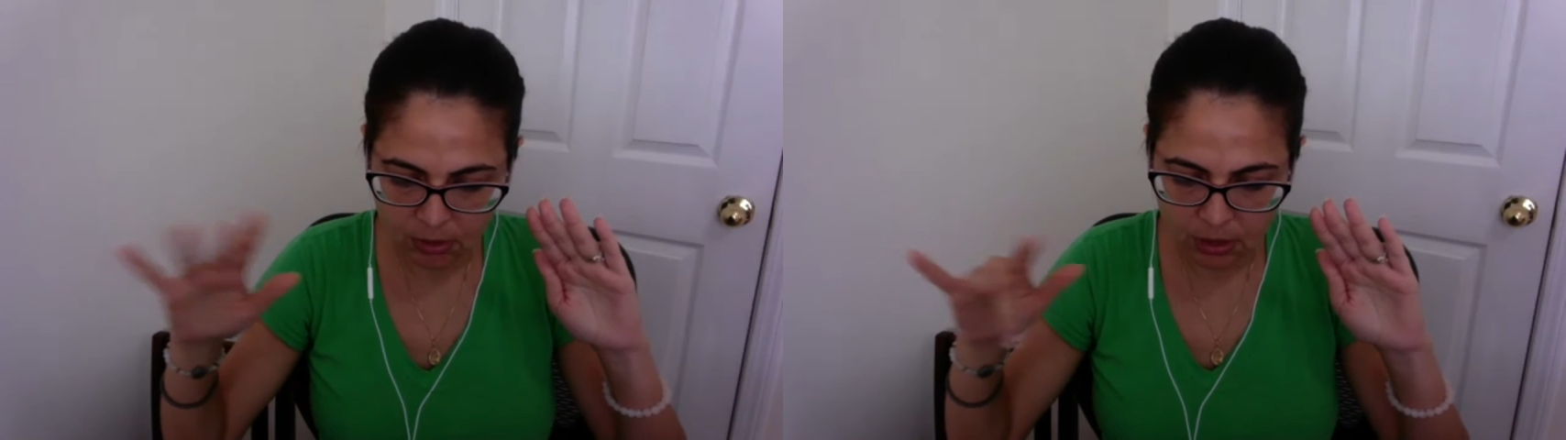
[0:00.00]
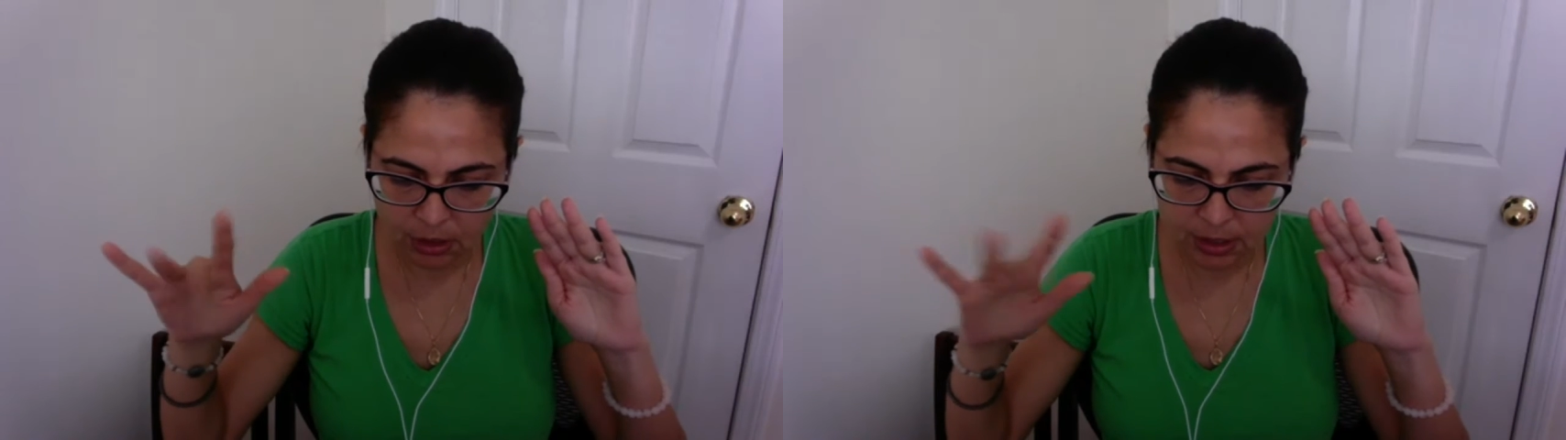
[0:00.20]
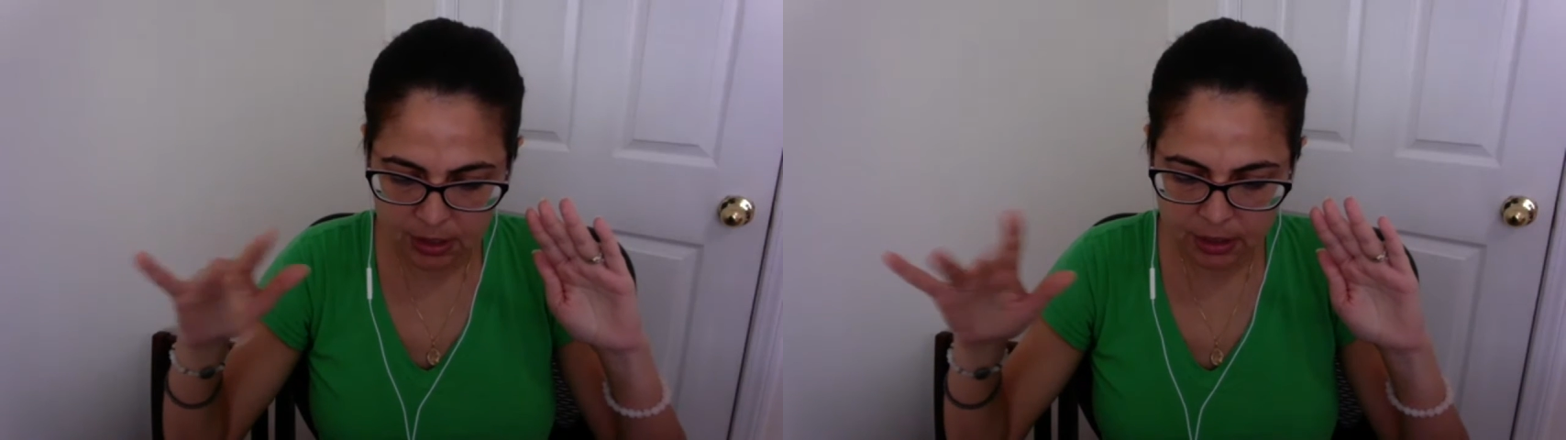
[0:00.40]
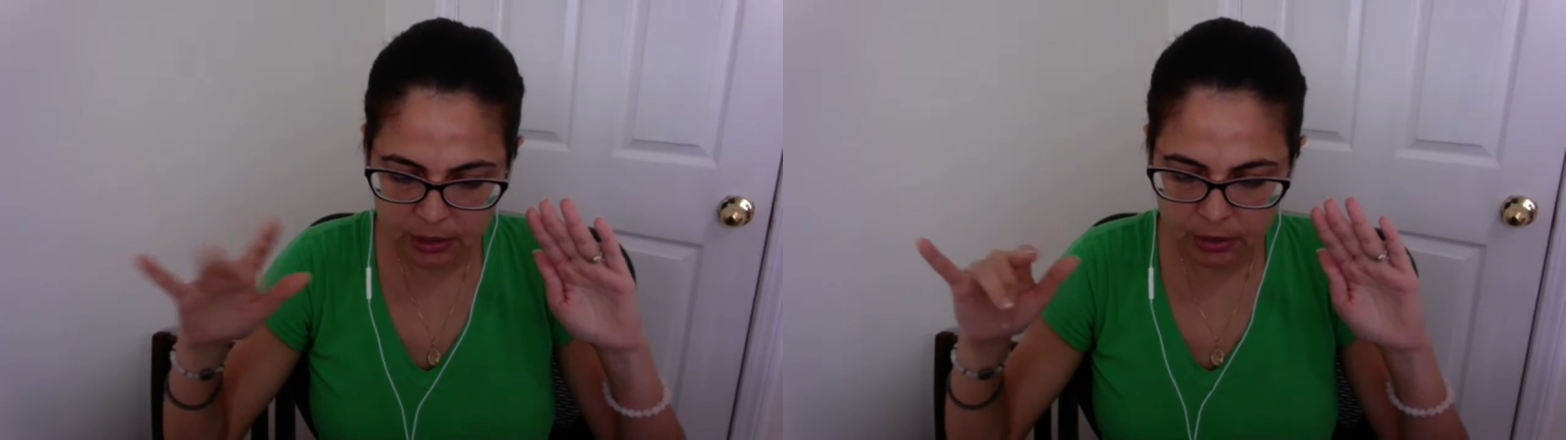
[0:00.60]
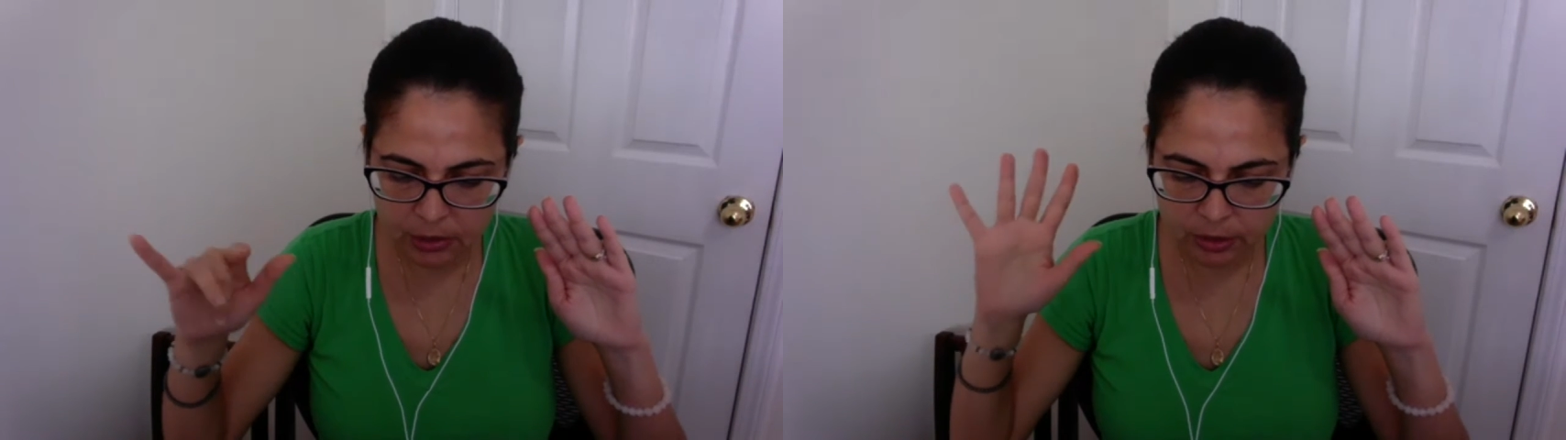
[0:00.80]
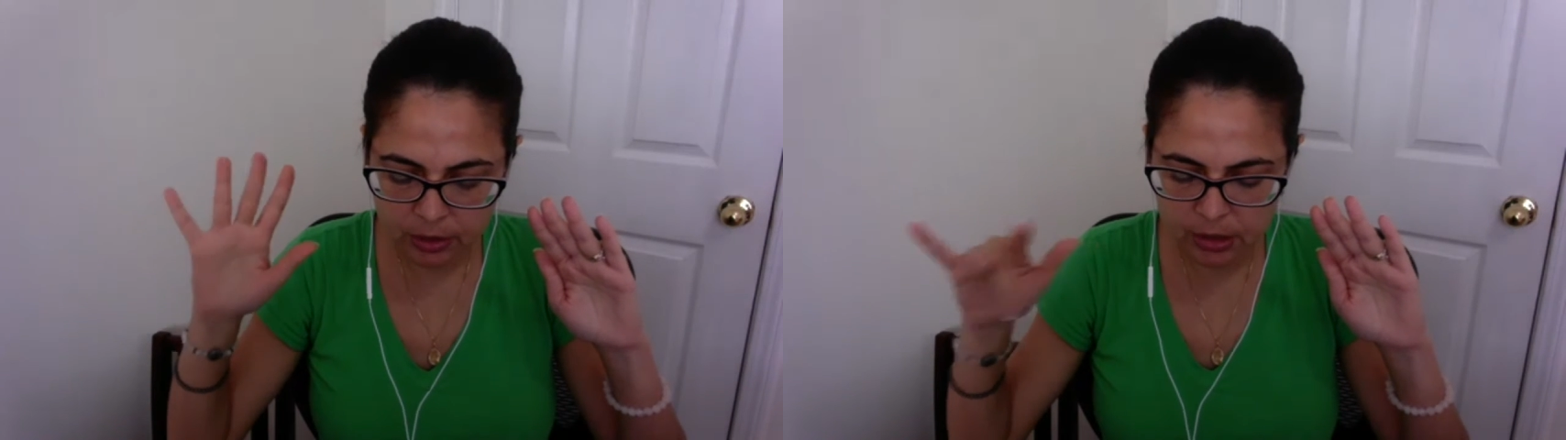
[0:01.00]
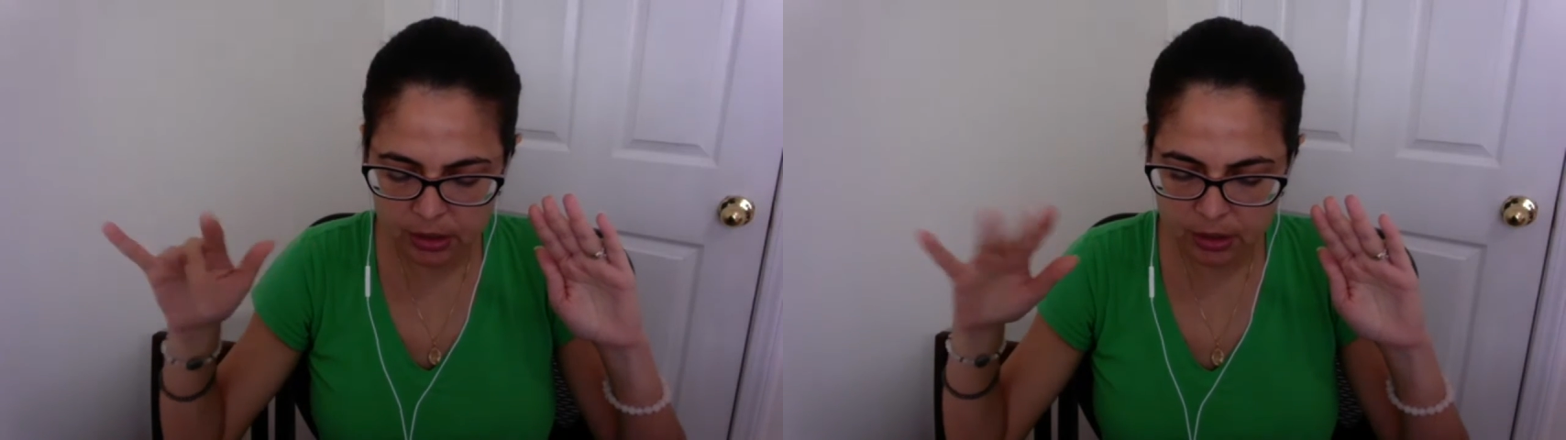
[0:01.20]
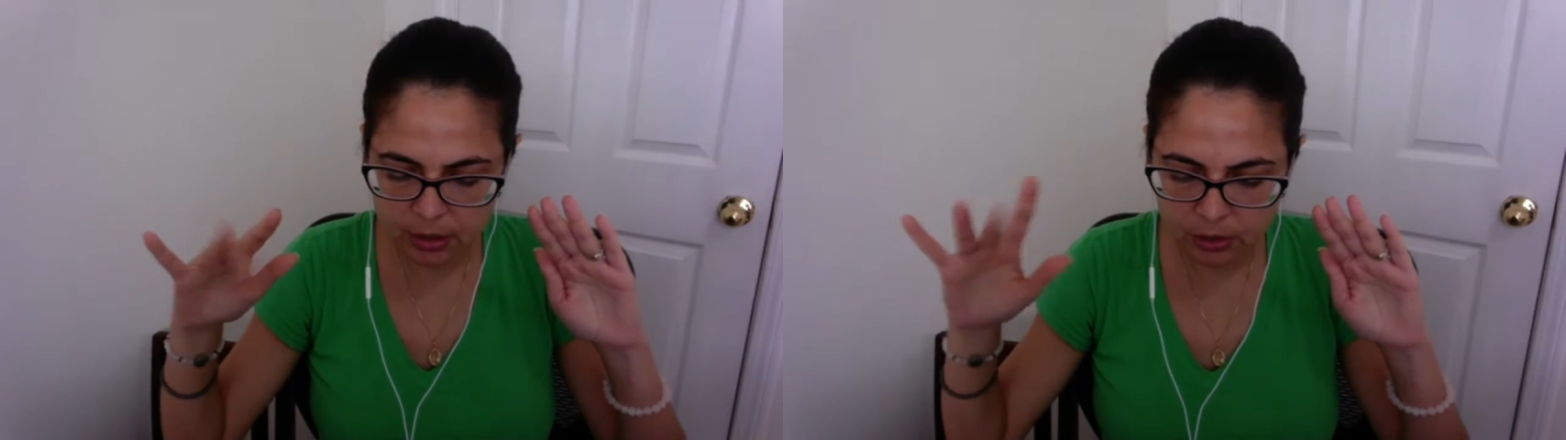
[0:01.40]
Let's take a look. Let's
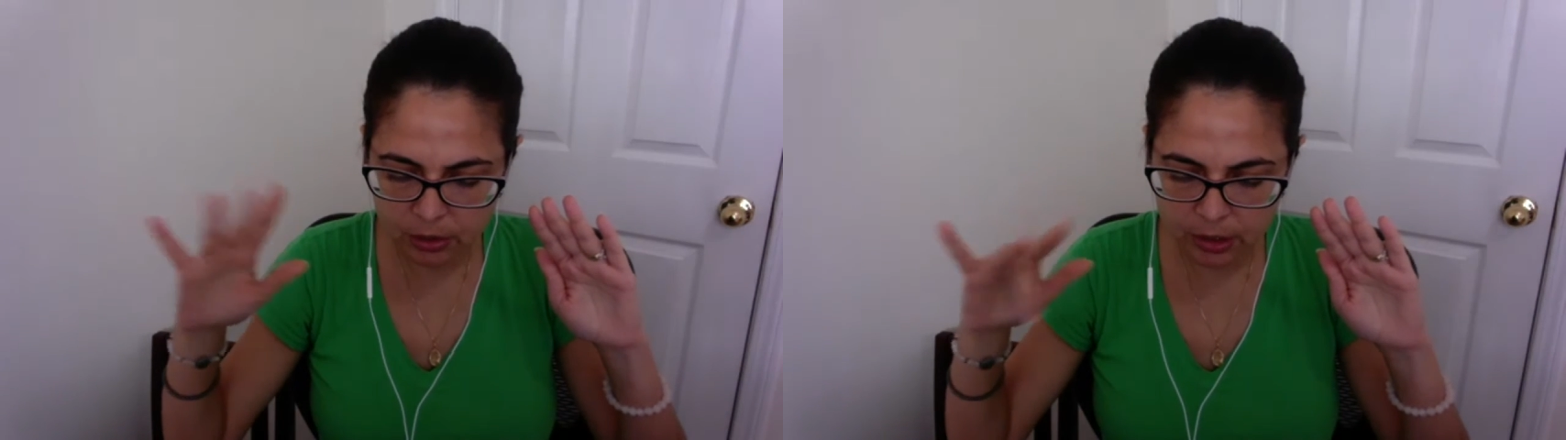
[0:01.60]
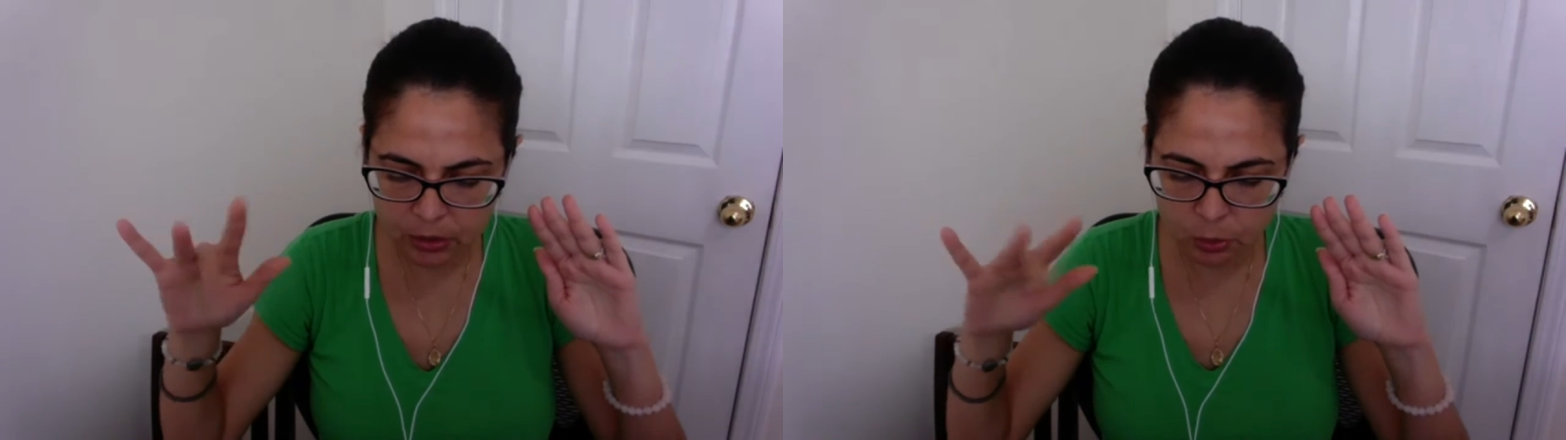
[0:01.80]
take a look as